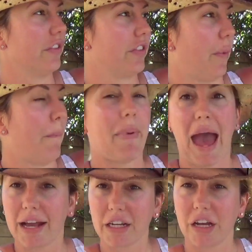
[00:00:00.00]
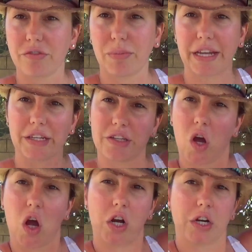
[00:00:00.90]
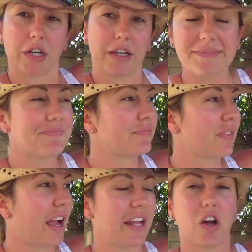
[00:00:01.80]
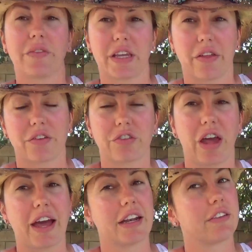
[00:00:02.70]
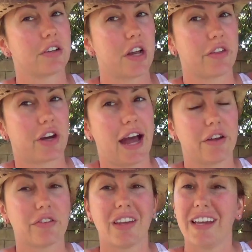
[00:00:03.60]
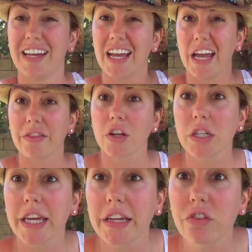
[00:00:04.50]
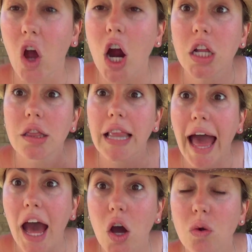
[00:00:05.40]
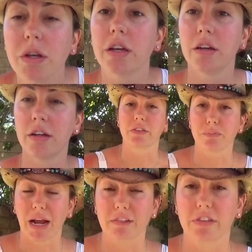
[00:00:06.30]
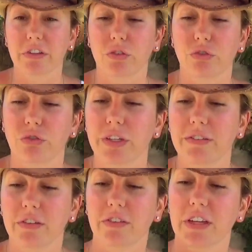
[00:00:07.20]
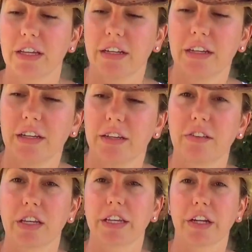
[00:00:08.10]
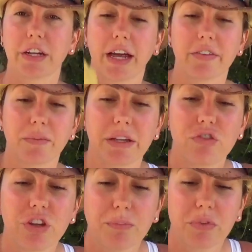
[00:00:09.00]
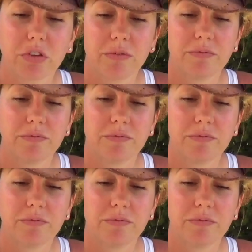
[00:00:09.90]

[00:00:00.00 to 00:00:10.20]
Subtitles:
The back of my yard, and on the other side is another house, and their kids are loud. Practicing social distancing, sitting here having my chips.